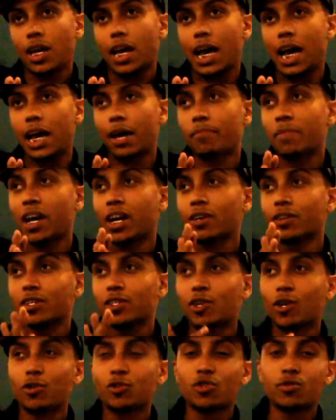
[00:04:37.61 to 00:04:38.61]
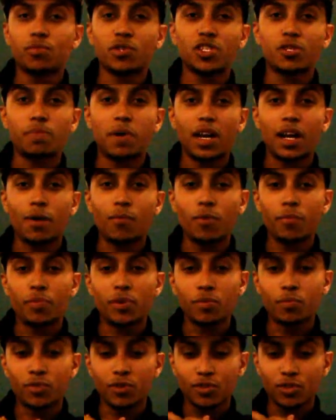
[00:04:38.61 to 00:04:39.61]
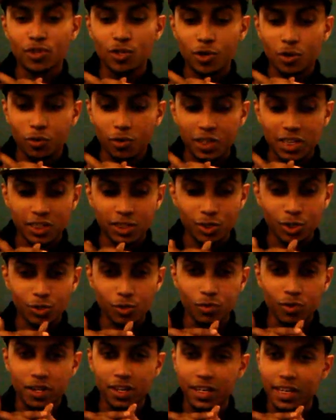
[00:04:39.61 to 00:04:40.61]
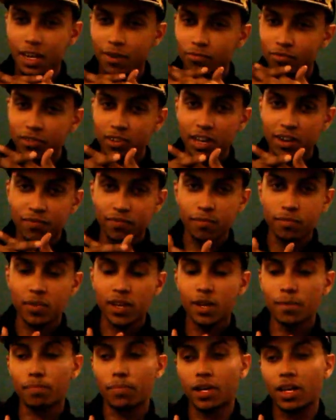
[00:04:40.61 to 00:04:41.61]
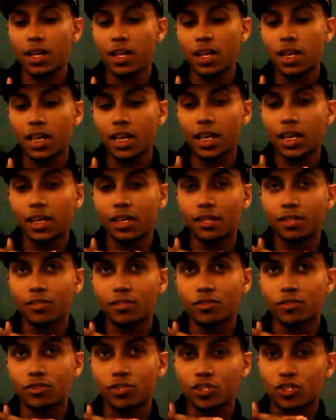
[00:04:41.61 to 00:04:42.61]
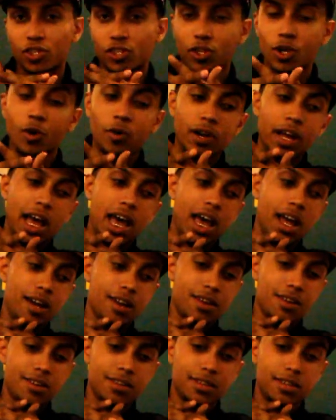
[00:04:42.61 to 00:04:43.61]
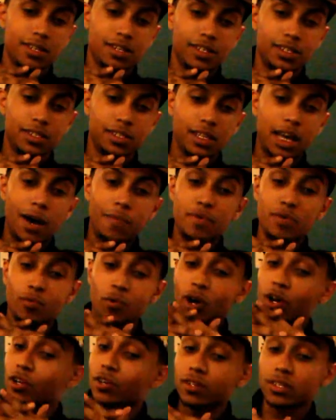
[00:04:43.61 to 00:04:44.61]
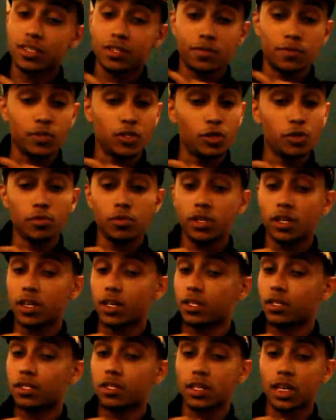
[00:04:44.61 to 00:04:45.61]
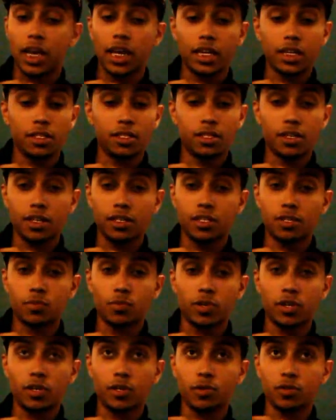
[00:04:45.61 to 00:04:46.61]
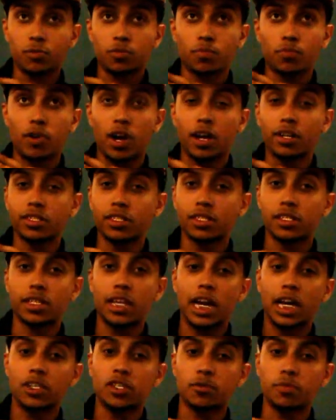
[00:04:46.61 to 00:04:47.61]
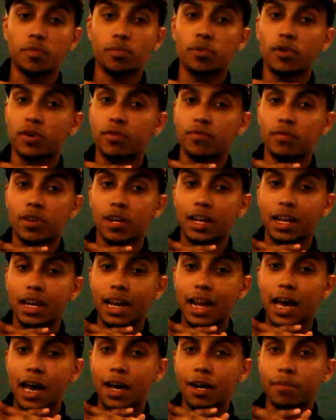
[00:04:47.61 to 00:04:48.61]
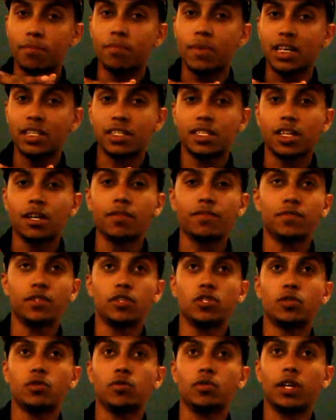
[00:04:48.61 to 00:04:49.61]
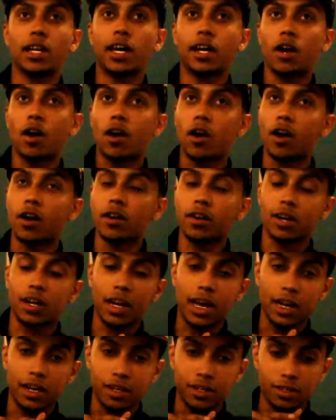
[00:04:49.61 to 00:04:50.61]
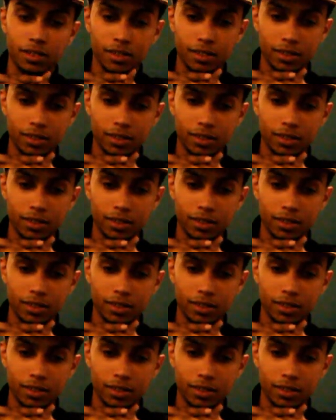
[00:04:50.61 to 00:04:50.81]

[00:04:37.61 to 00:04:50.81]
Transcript: I'm not gonna talk too much about it. I want people to, you know, listen to it and then relate from there, but just know that I've been working on this for 2 years. Like, it's one of those projects that I've just been putting a lot of myself into, a lot of heart, a lot of